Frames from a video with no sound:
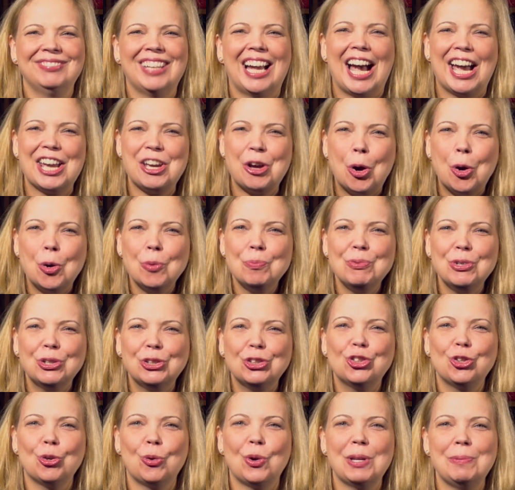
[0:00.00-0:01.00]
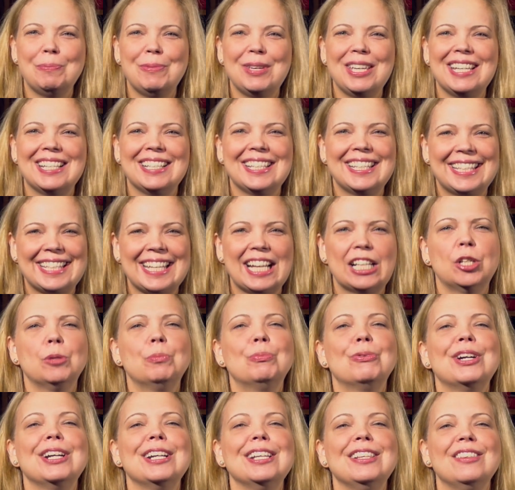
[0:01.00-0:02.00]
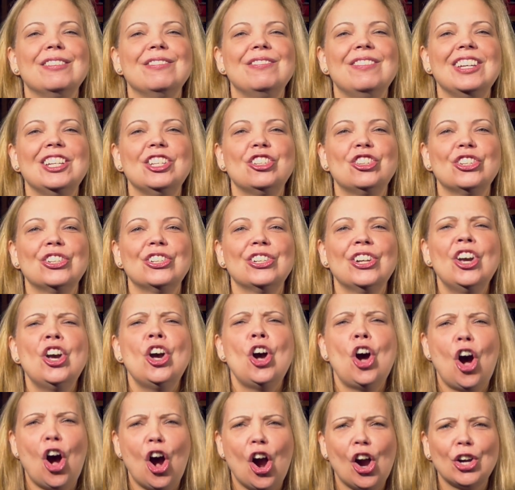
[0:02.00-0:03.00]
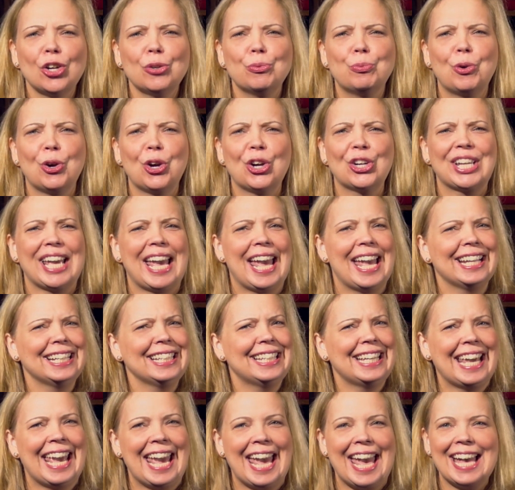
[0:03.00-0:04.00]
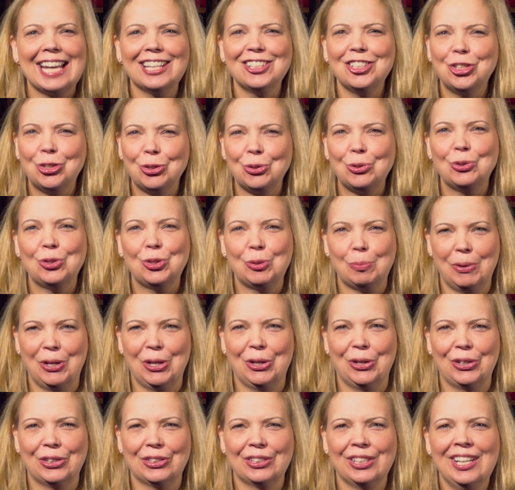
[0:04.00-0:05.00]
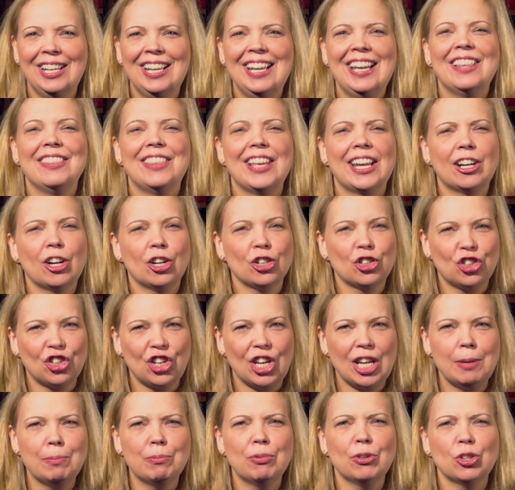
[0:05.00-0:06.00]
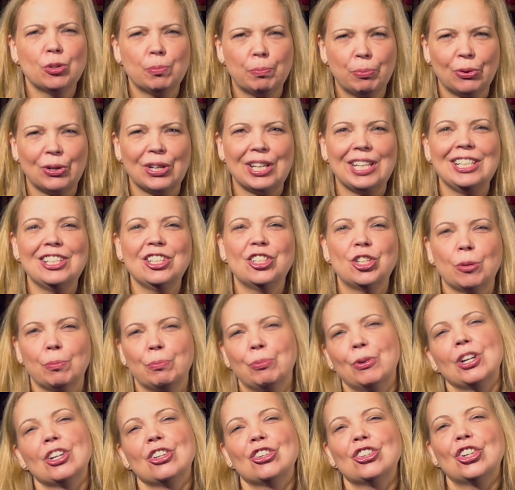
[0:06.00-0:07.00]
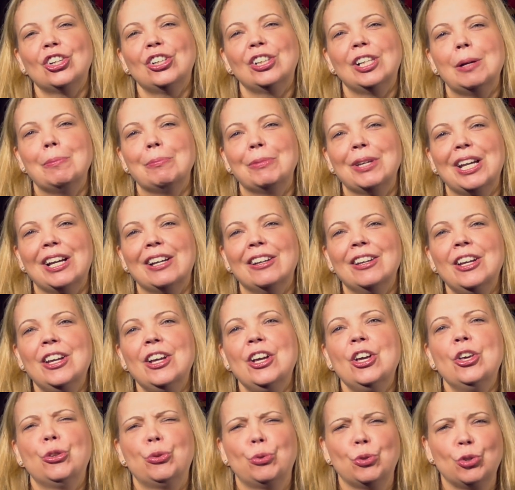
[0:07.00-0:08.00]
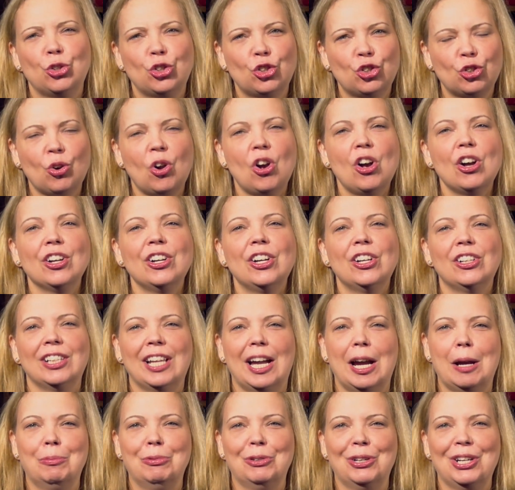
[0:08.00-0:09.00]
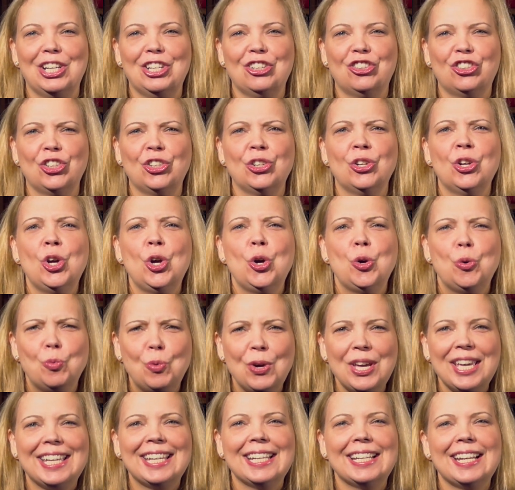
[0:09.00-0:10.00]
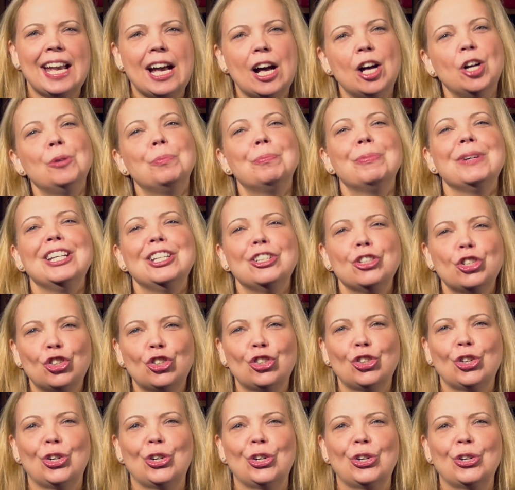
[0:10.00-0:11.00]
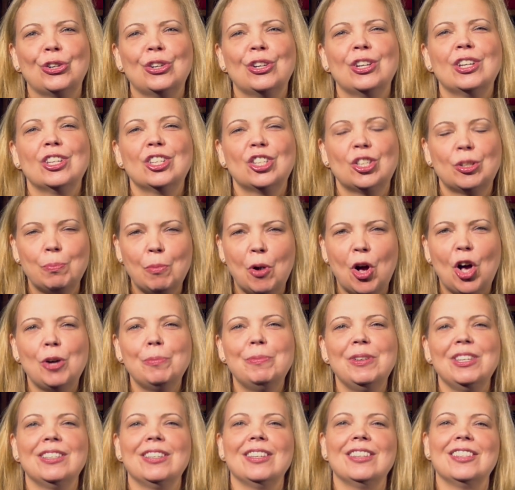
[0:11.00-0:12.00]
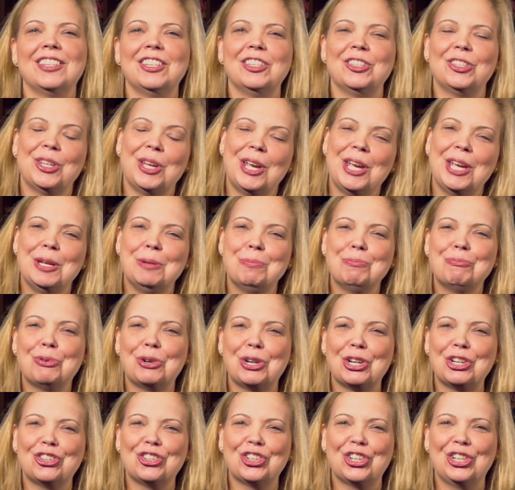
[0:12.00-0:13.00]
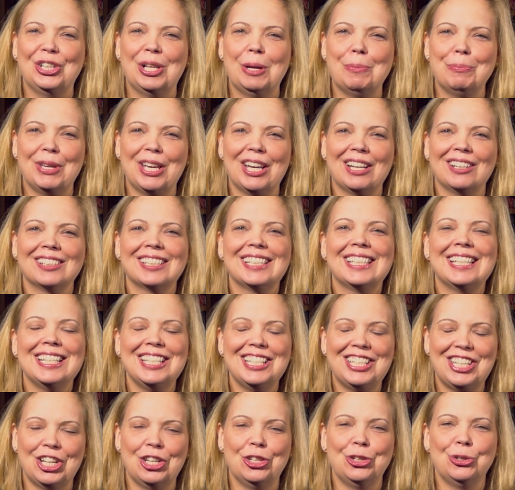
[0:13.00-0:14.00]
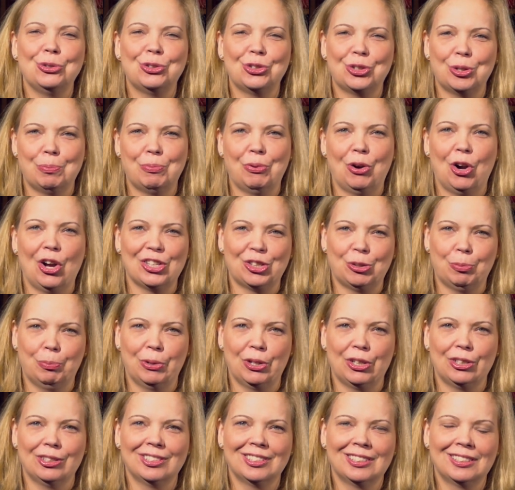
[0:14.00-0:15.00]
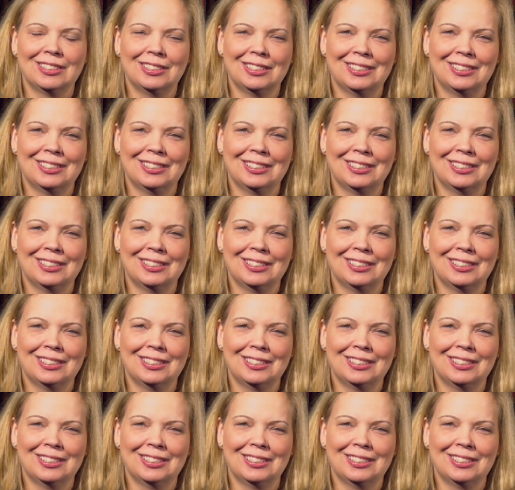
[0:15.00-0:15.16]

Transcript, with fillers: I hope you'll join me in celebrating the vision, hard work, and can do spirit that our chambers bring to British Columbia through strong collaboration. We can help ensure small businesses in British Columbia continue to prosper.